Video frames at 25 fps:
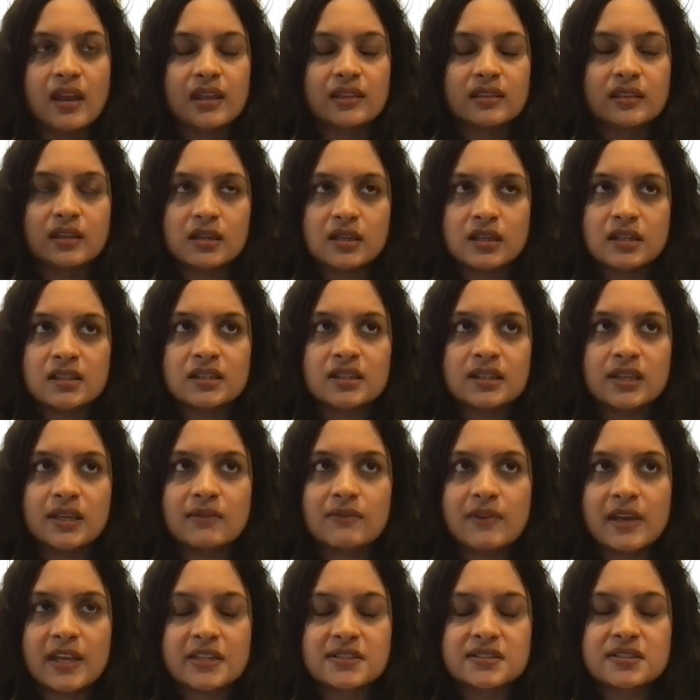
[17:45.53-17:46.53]
Third
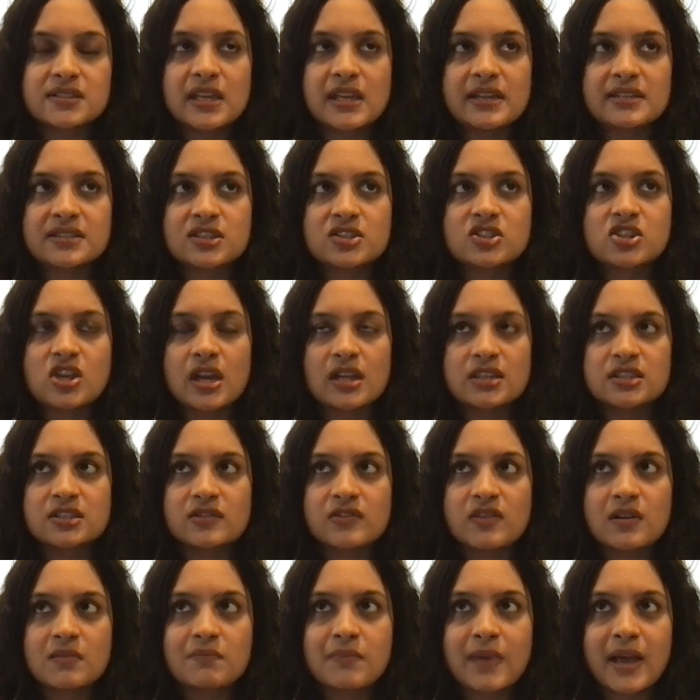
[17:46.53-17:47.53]
thing, whereas there's a chance
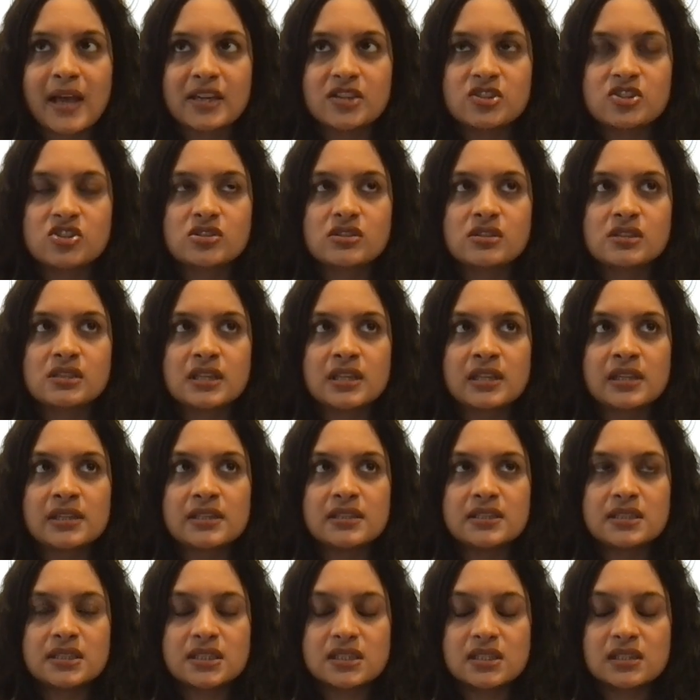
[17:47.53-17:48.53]
of comparison,
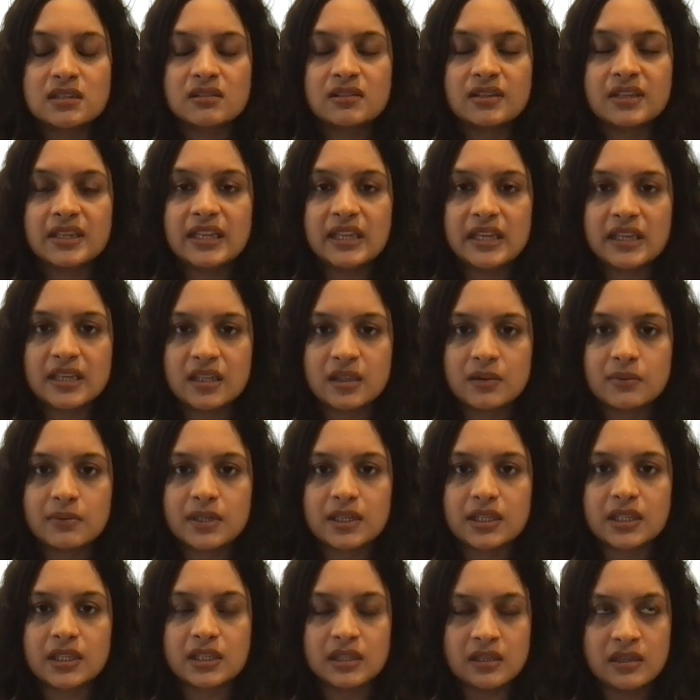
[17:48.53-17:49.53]
is the
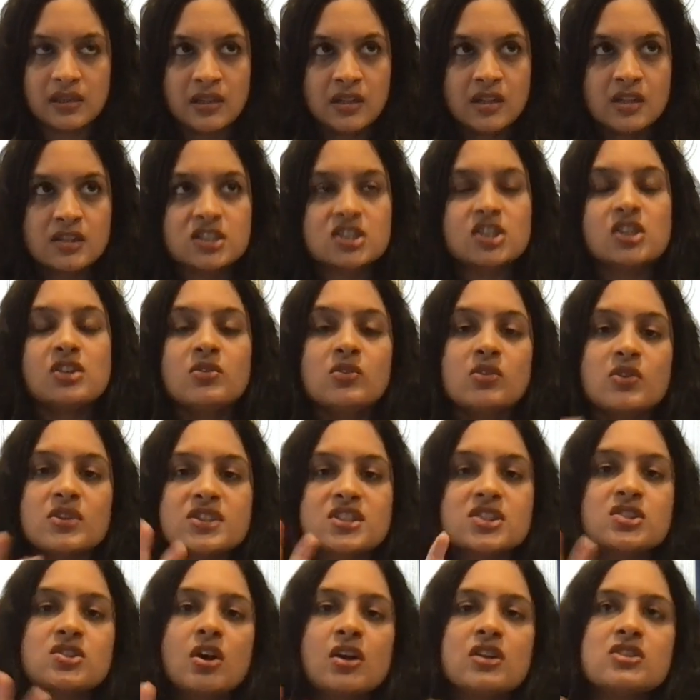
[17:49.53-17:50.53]
creativity. So,
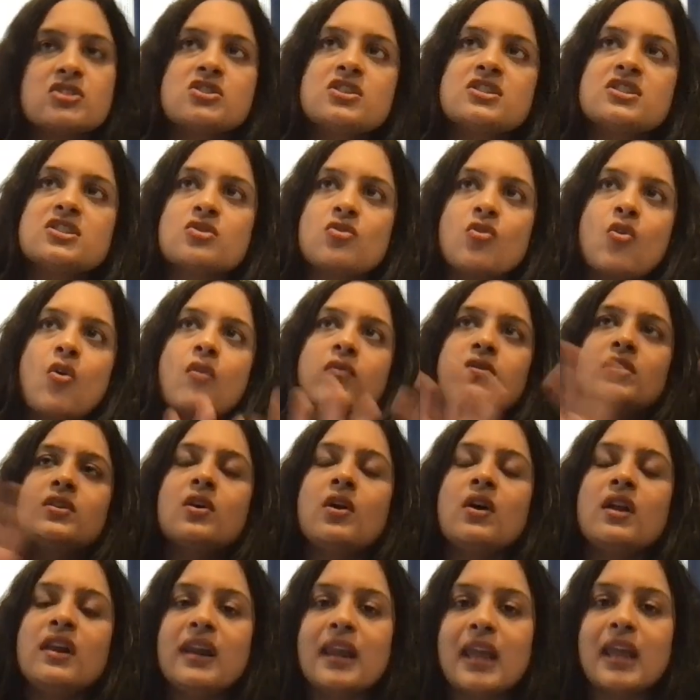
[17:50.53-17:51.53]
it's not just
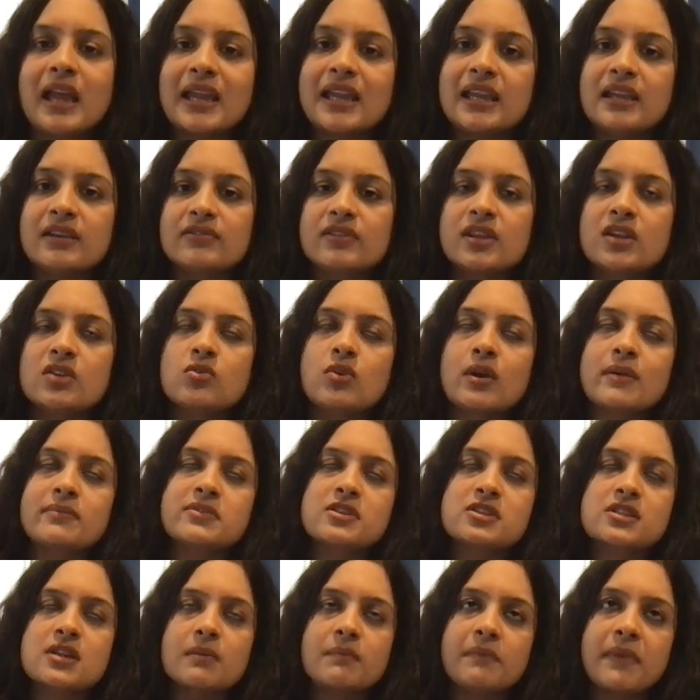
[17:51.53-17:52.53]
overall life that, oh, I'm
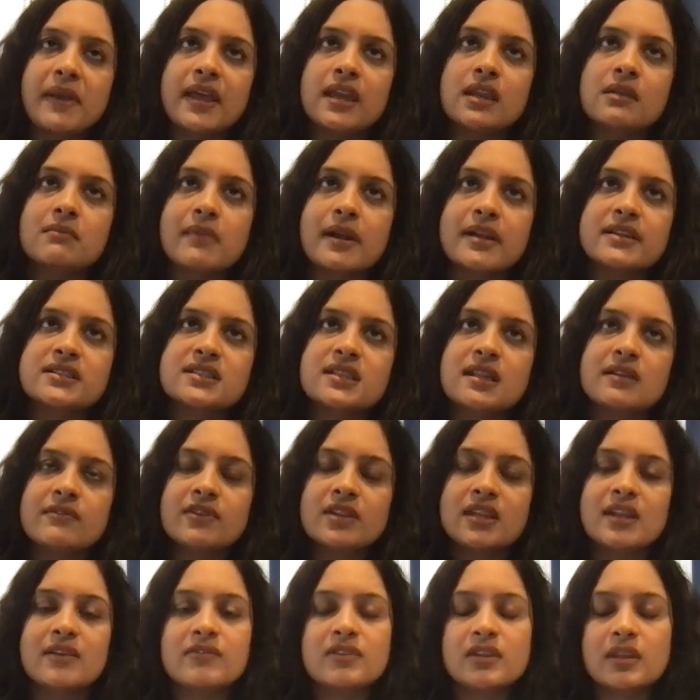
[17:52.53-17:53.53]
just comparing myself
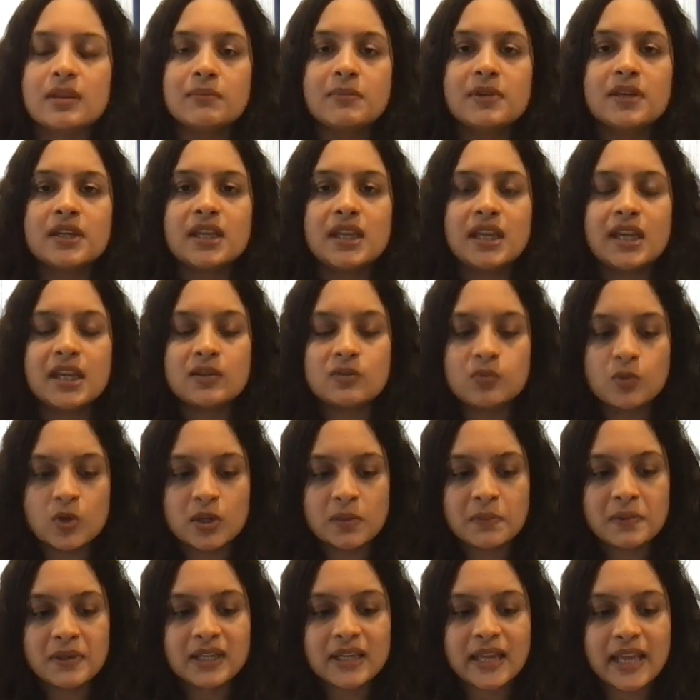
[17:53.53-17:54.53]
with everybody. It
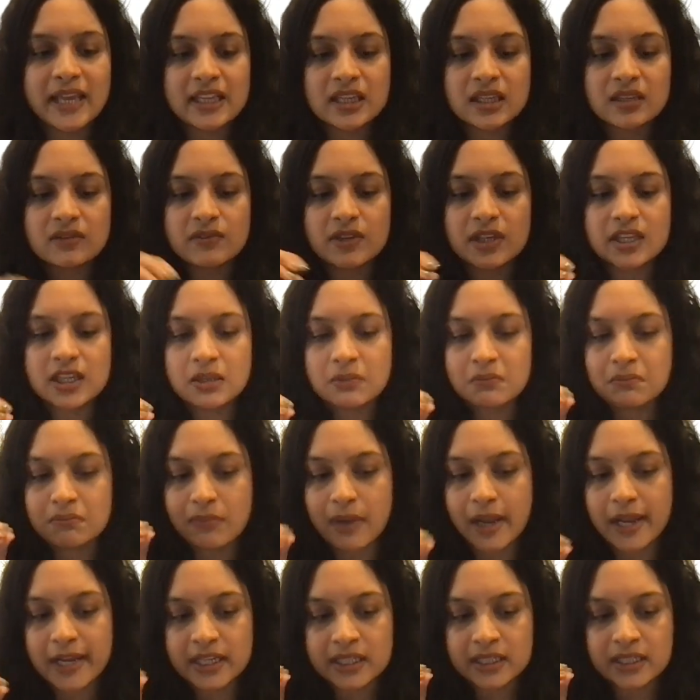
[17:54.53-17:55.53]
would be like in very
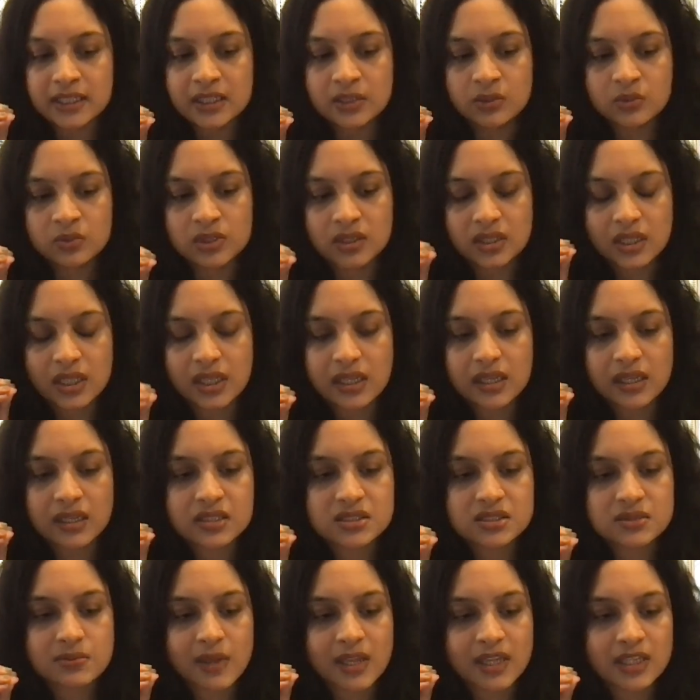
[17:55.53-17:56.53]
minute
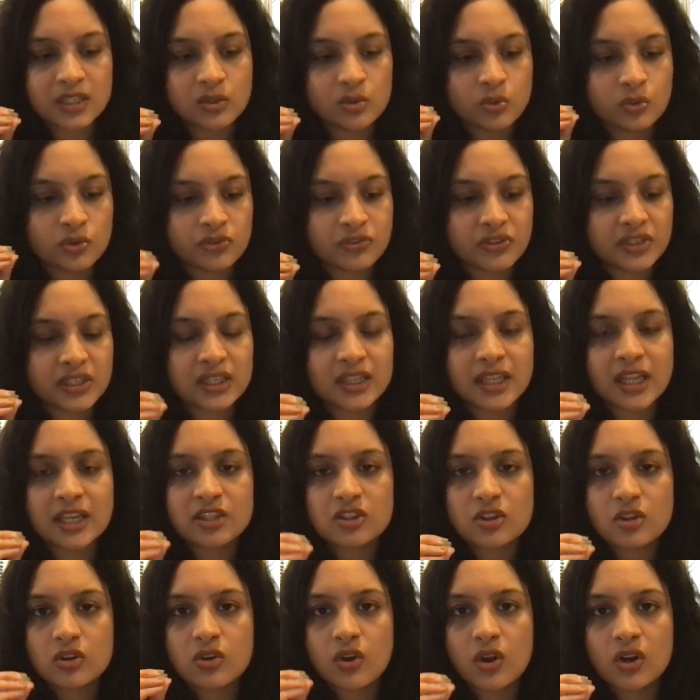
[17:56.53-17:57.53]
things where you feel that
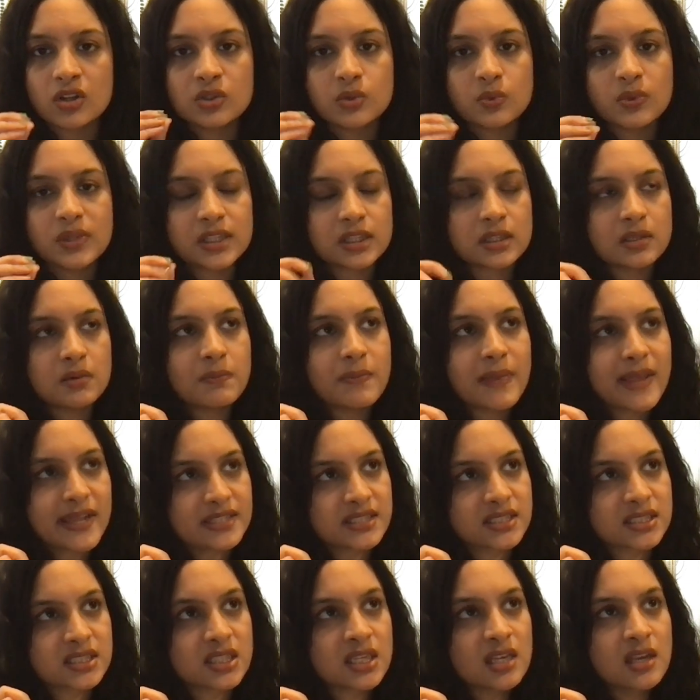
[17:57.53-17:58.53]
you're not doing the
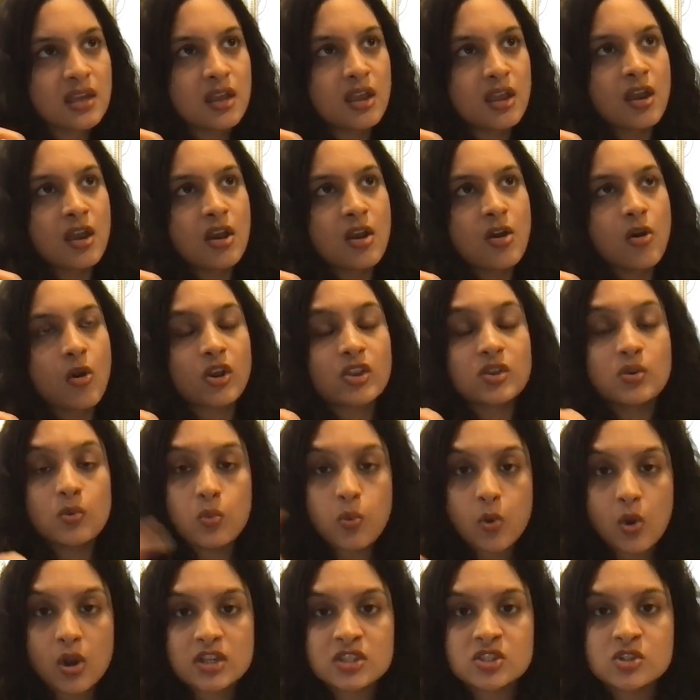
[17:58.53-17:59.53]
best, or you
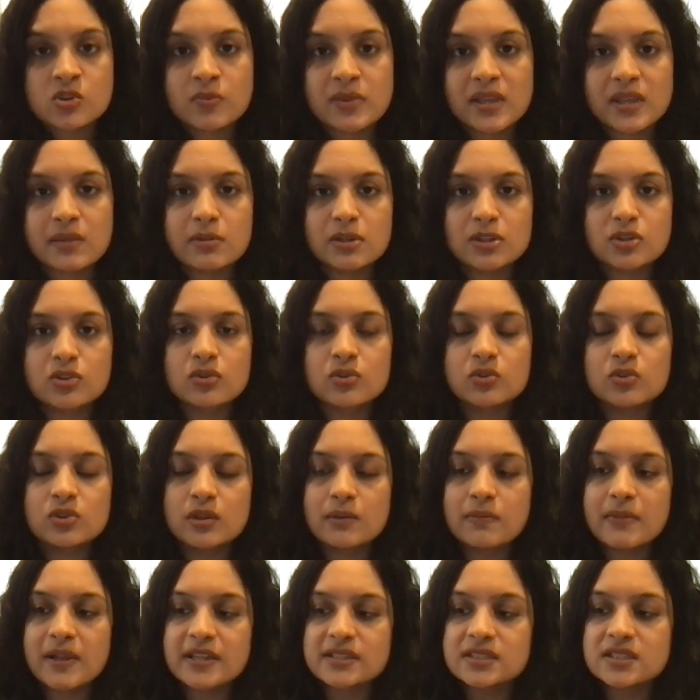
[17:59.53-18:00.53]
want to be able to do
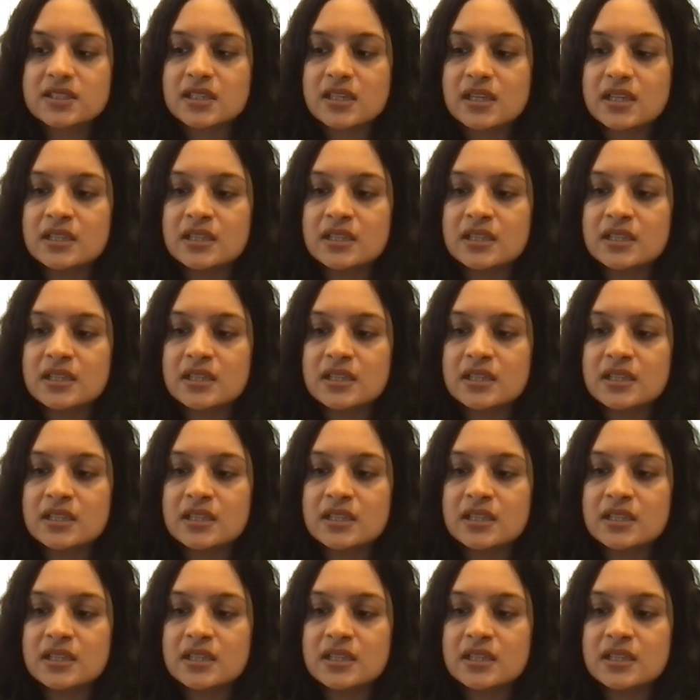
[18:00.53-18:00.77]
the best.